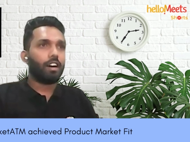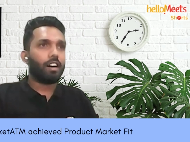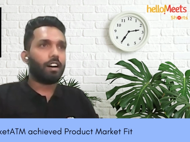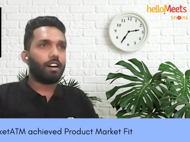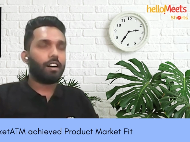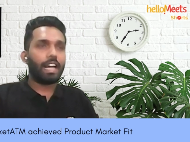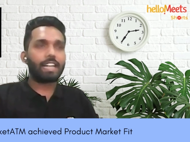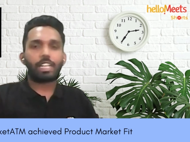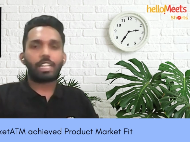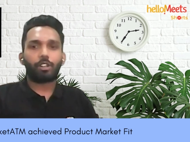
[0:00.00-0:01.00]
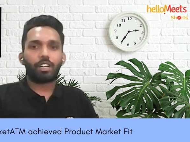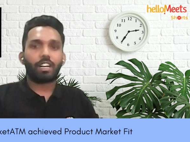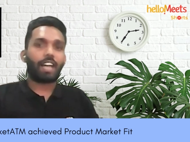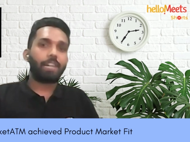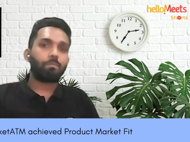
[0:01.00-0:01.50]
uh, executing
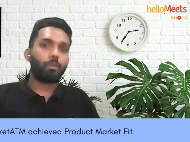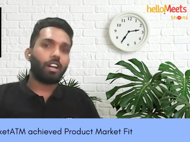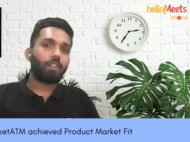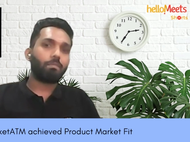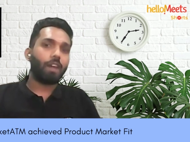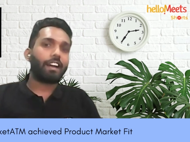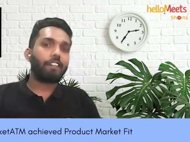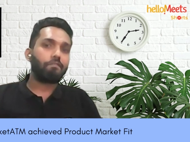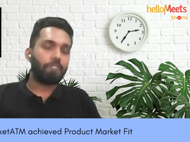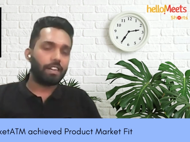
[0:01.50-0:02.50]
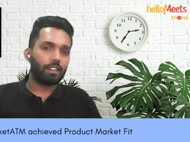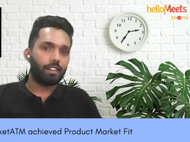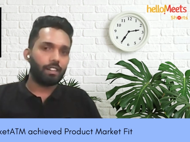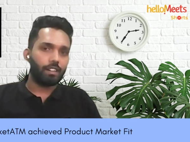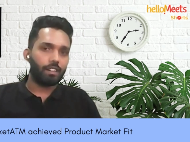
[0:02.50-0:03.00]
the right product market fit
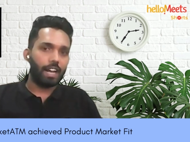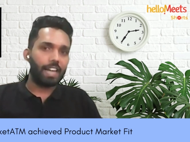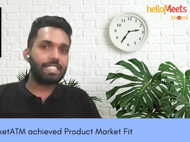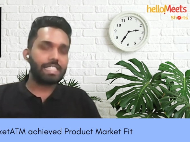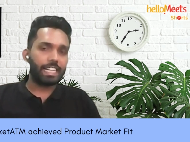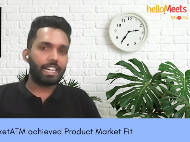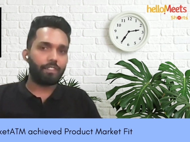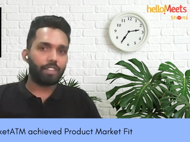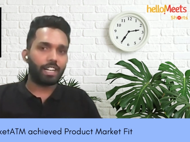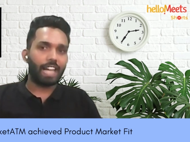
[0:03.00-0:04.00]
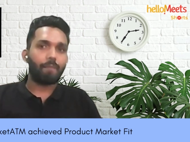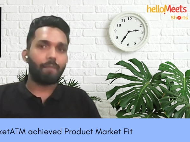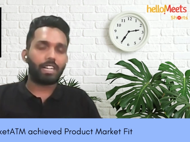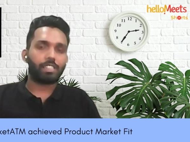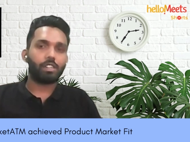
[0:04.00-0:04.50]
and see if that
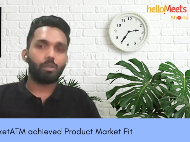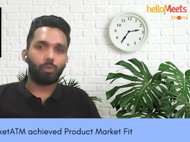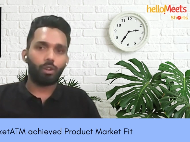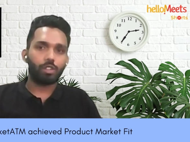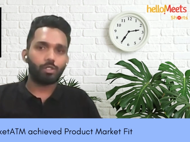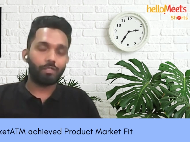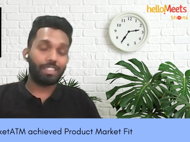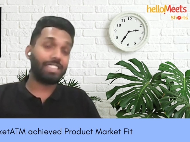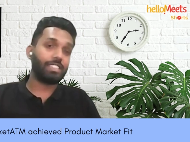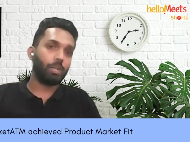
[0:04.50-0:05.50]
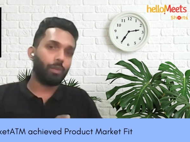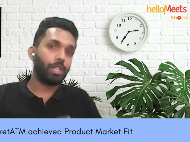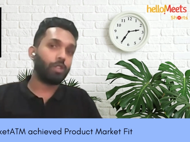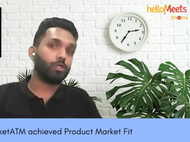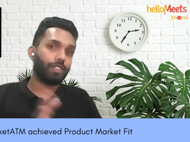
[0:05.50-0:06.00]
application works, or if there's a
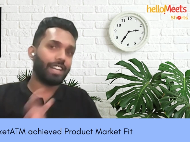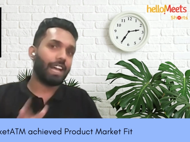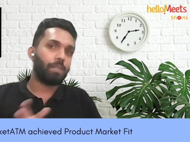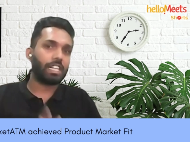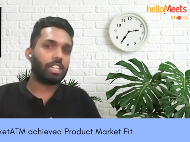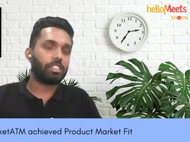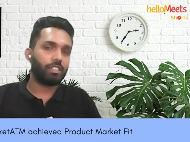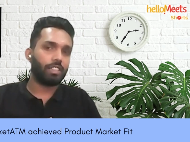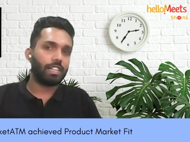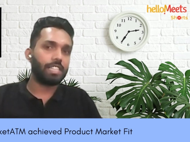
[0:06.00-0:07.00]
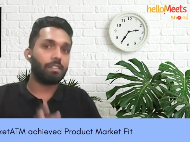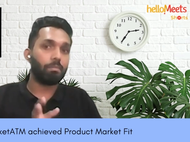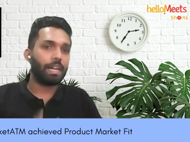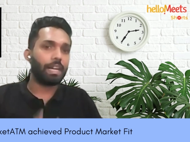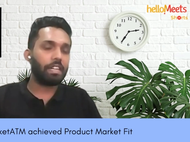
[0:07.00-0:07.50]
genuine use of that application, is the
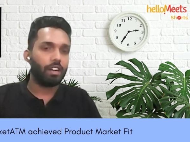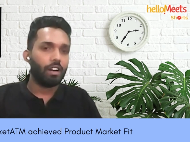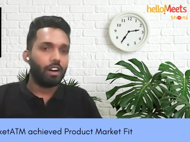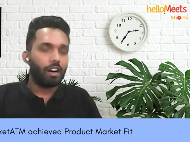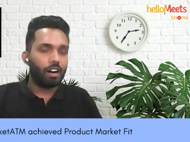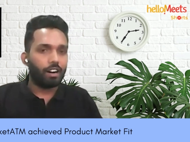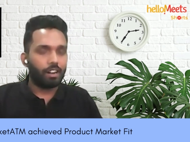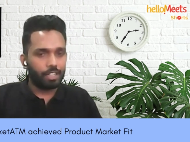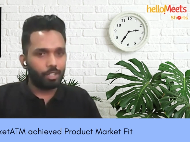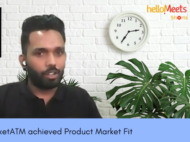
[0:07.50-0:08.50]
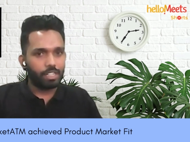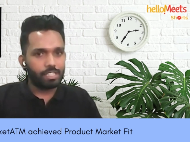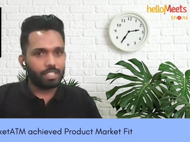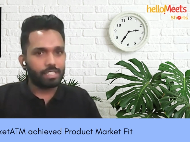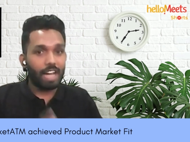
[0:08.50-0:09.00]
main, uh, you know,
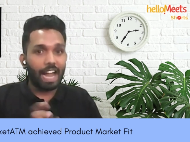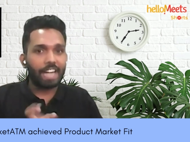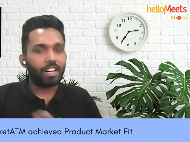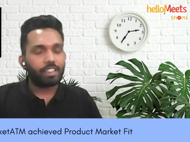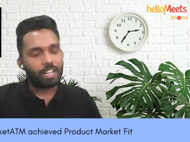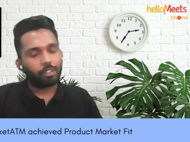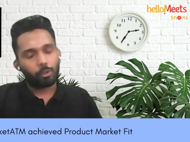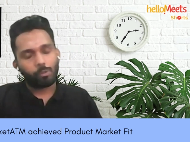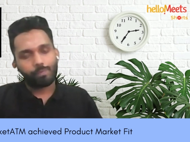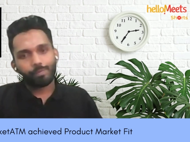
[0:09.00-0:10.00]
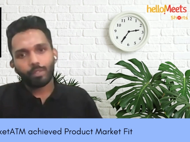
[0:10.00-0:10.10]
is, is the ideal thing to do.